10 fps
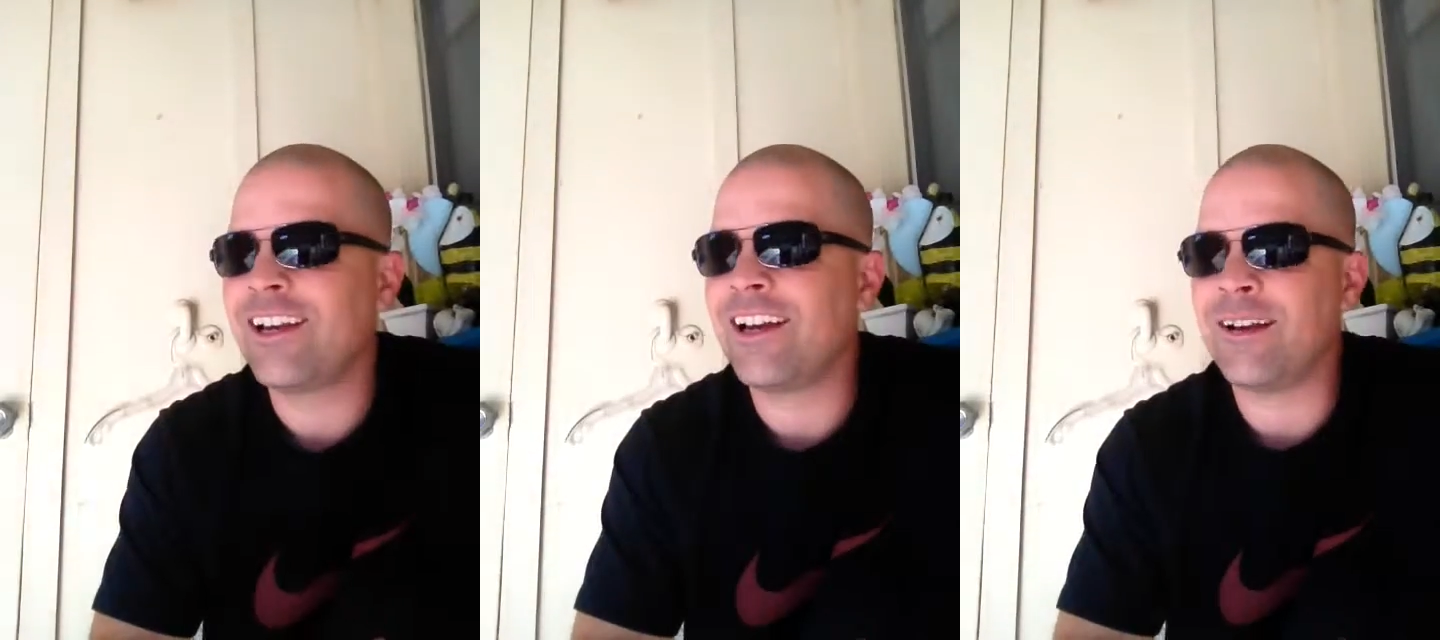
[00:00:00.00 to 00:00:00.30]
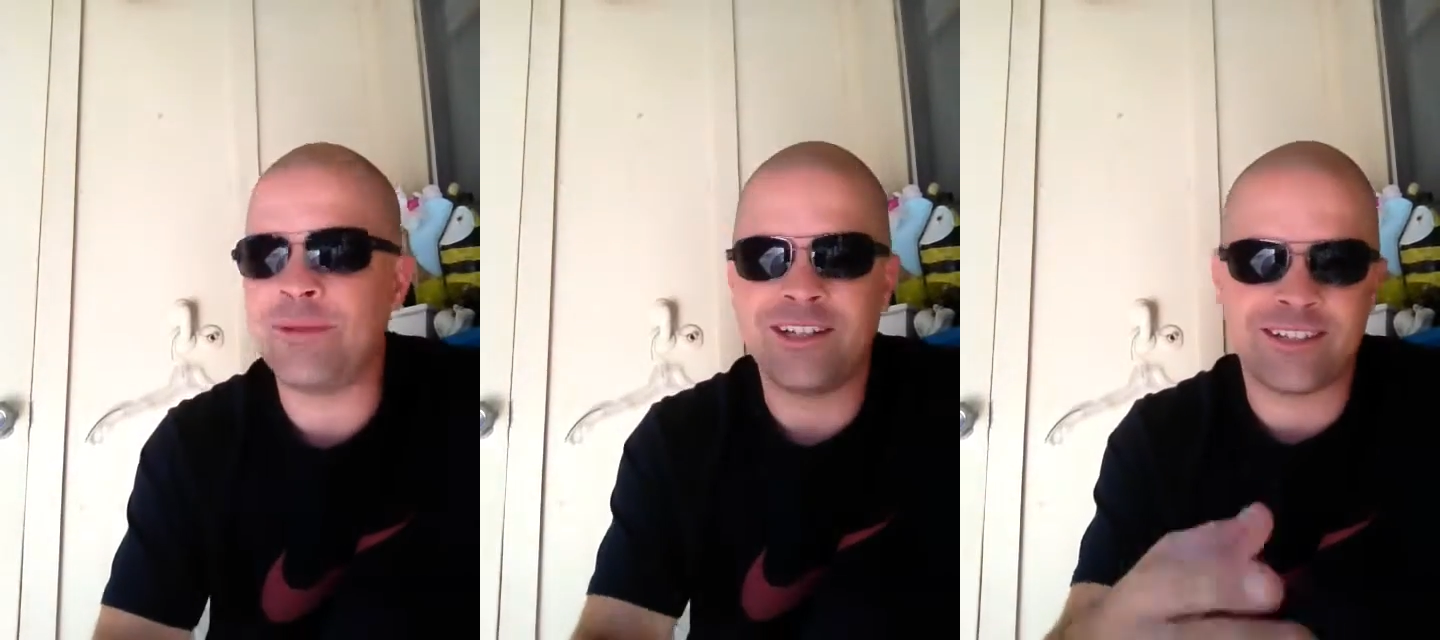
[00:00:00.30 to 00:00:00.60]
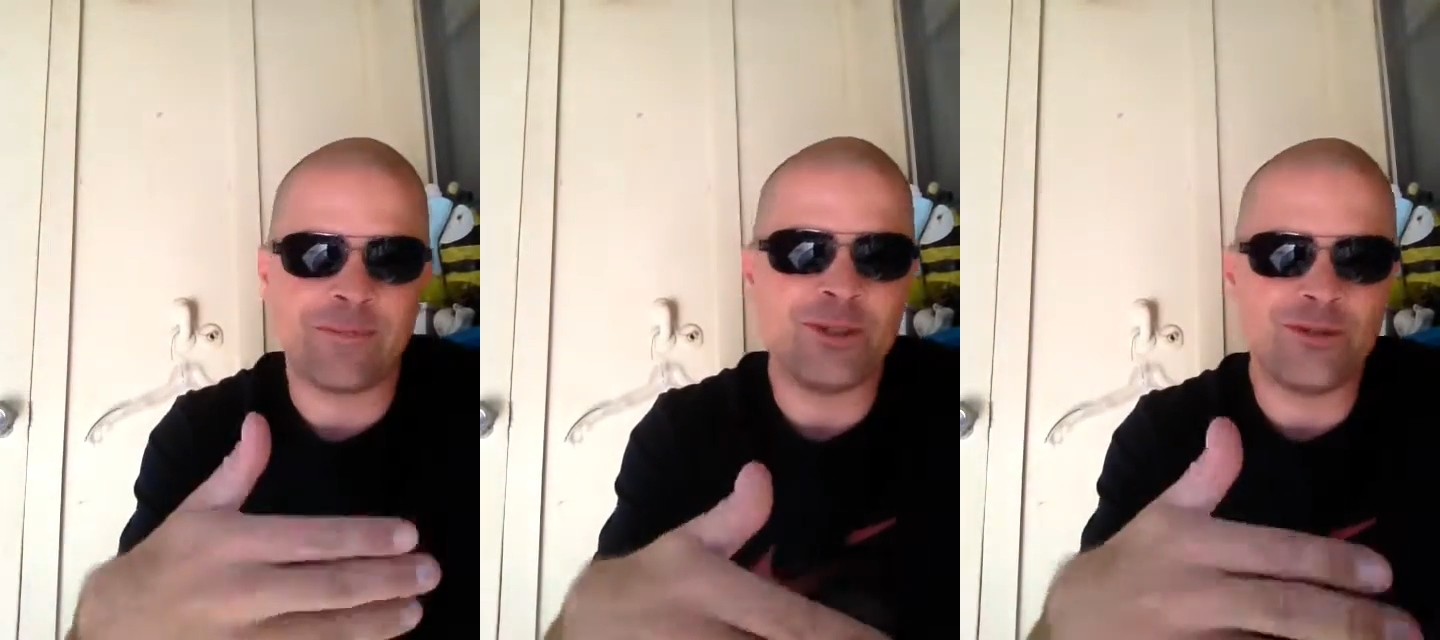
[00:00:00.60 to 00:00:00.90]

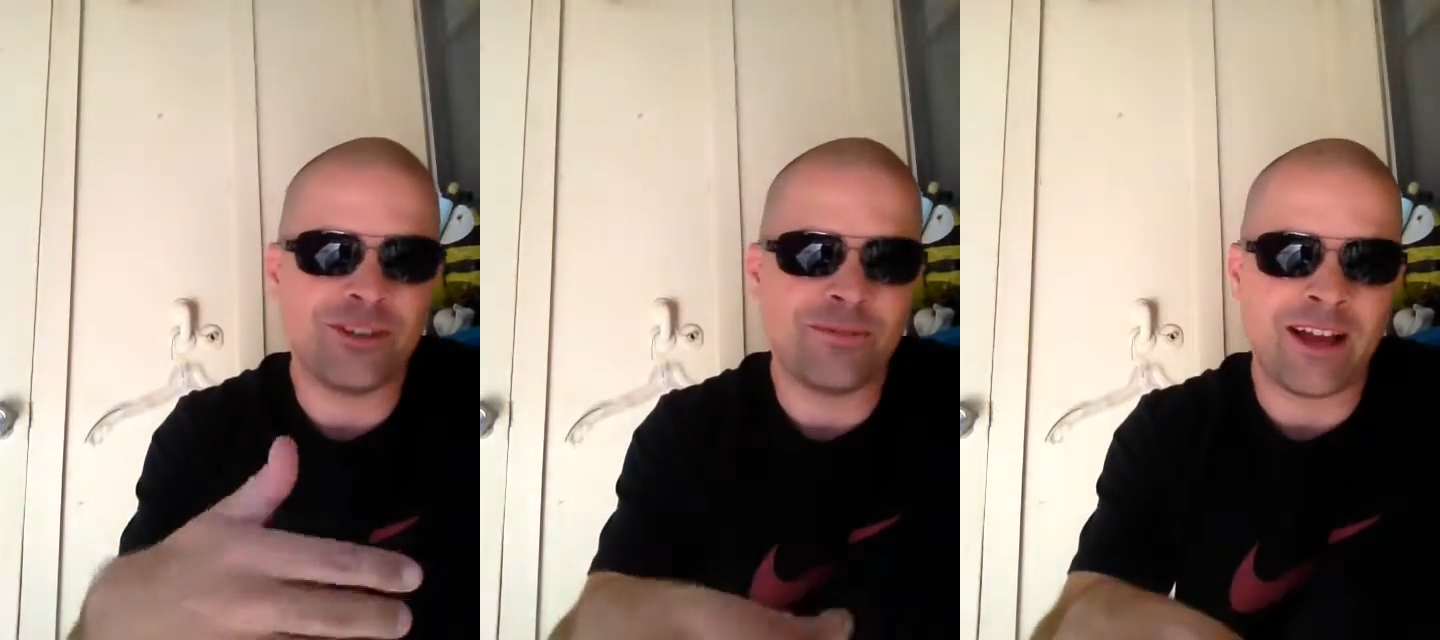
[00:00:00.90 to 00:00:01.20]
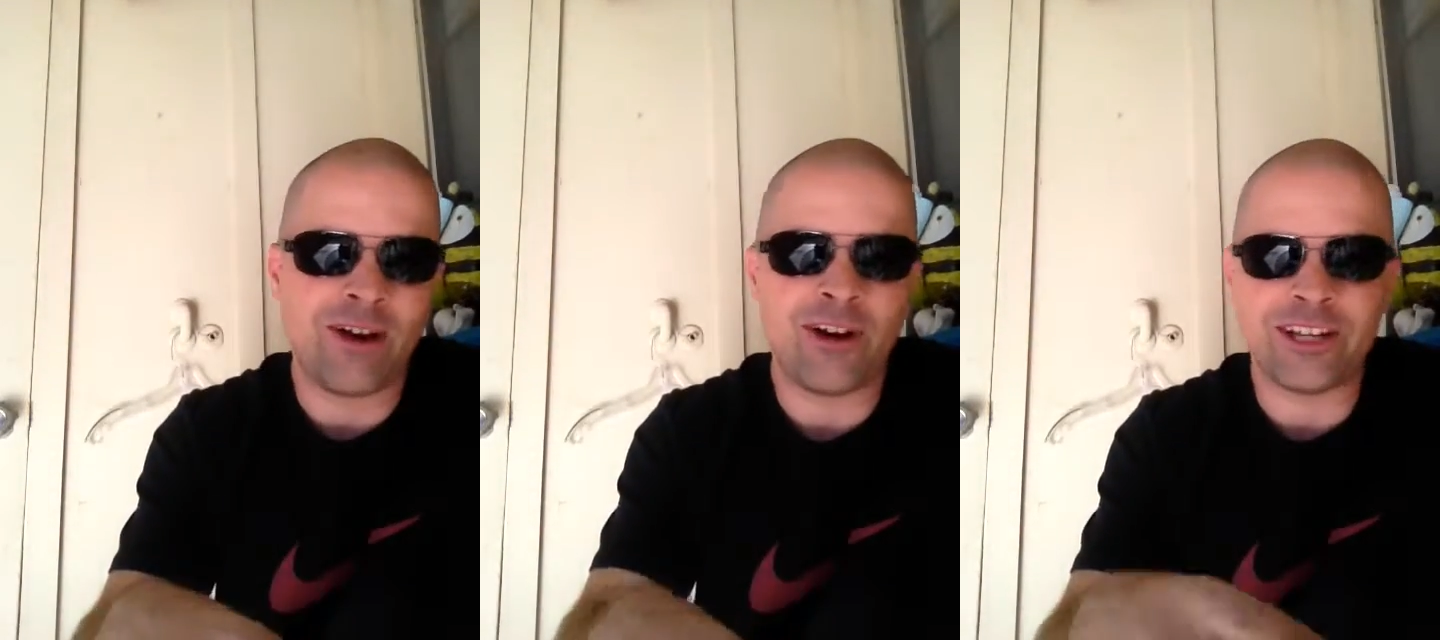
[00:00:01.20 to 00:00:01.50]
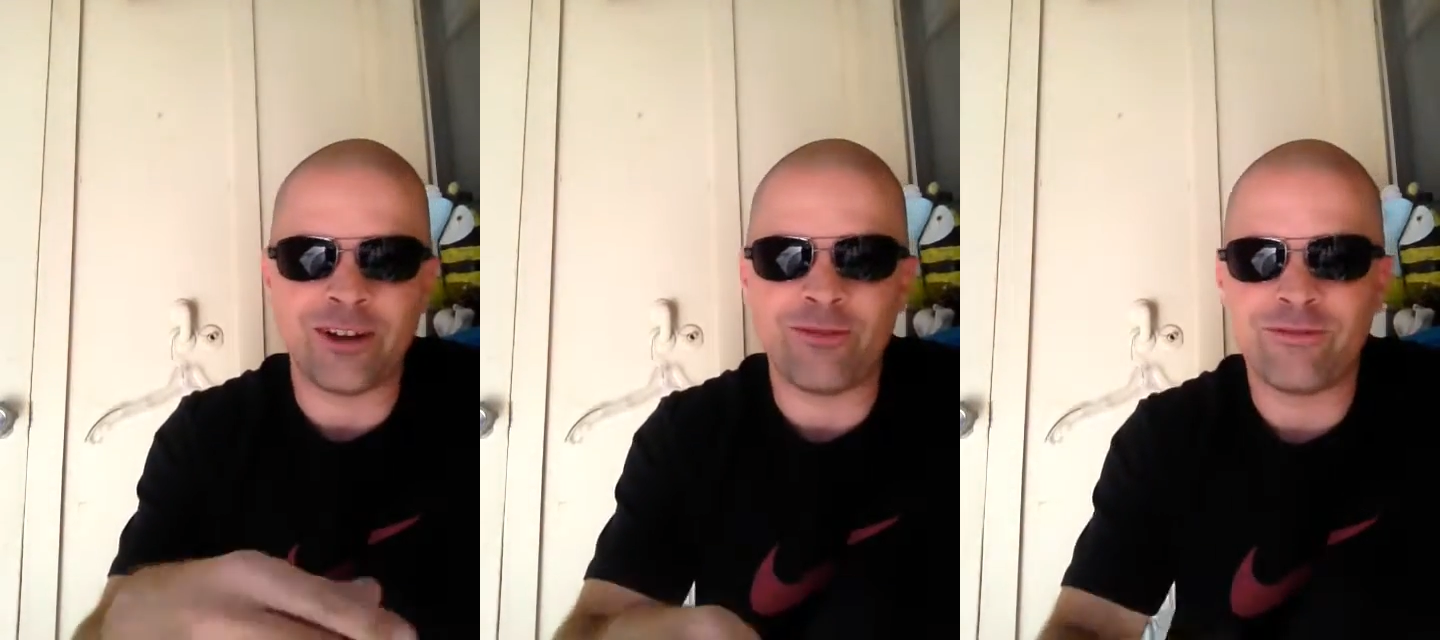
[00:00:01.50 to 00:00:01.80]
I'm using my
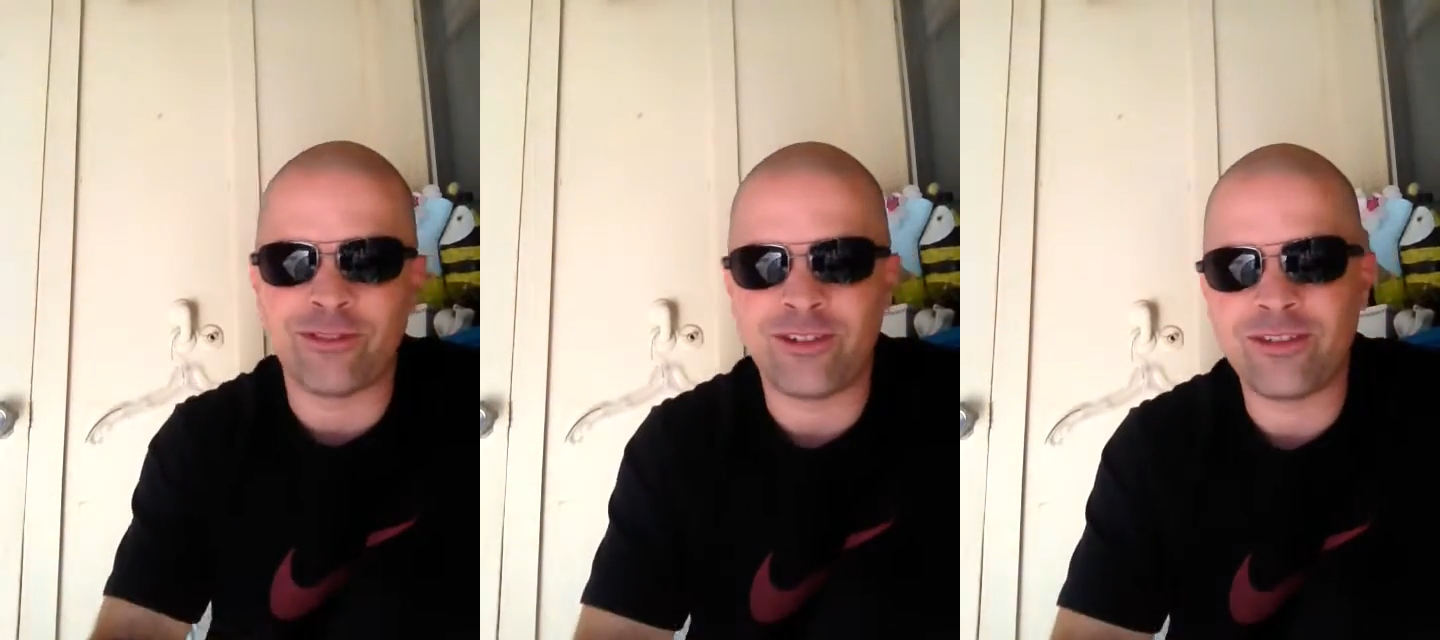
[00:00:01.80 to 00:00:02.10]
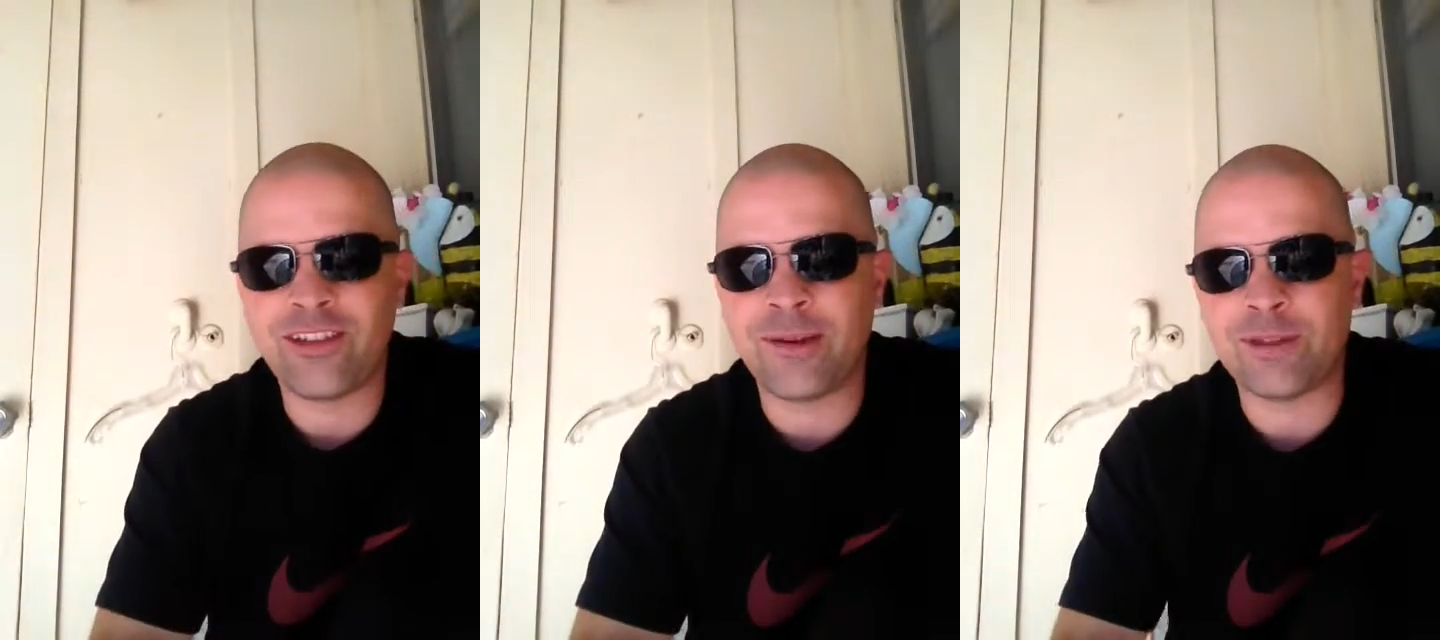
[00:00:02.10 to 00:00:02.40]
audio for the thing,